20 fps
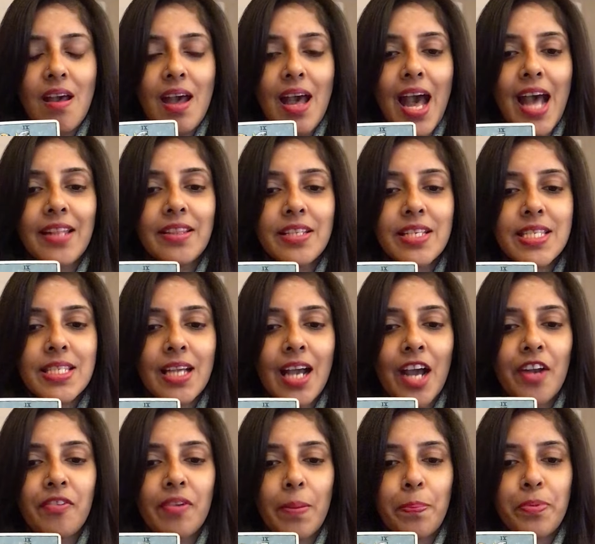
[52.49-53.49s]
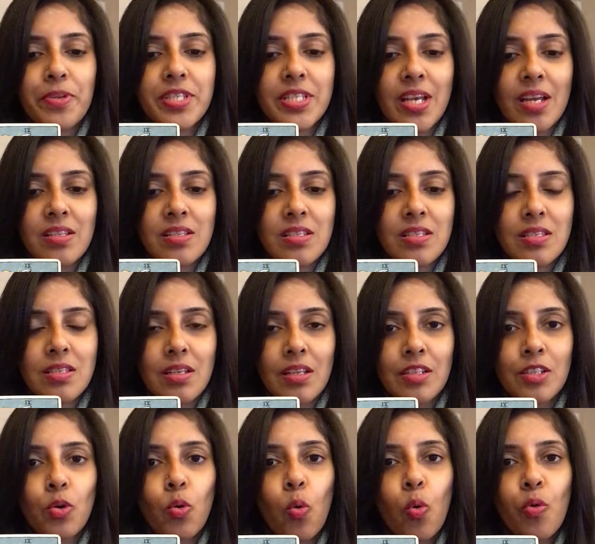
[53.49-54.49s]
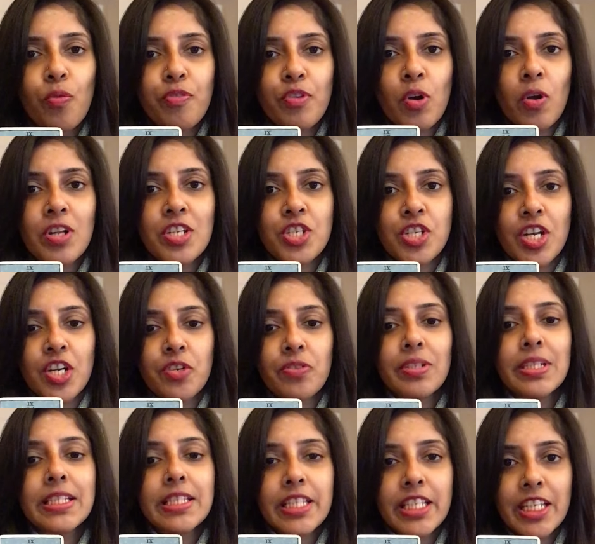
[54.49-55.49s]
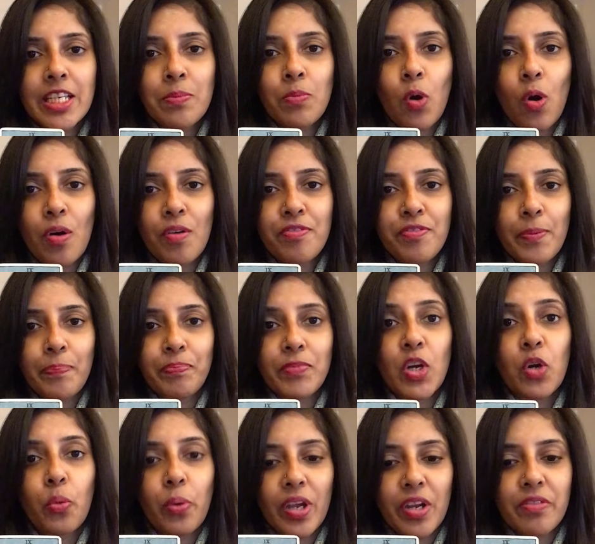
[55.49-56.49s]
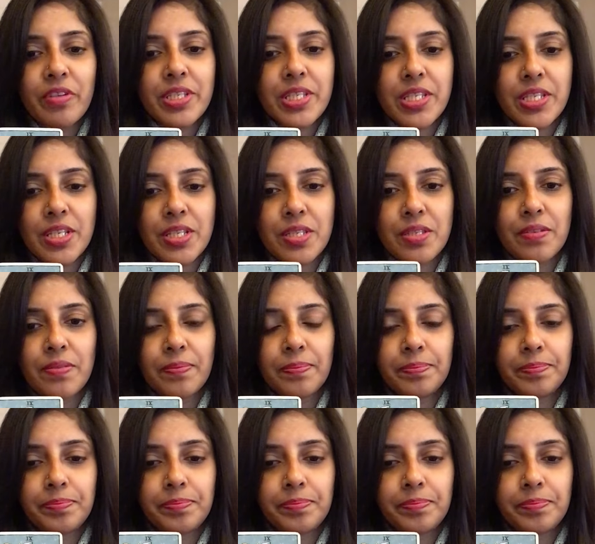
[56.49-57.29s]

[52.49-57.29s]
And this card represents the overall general theme of Aquarius season.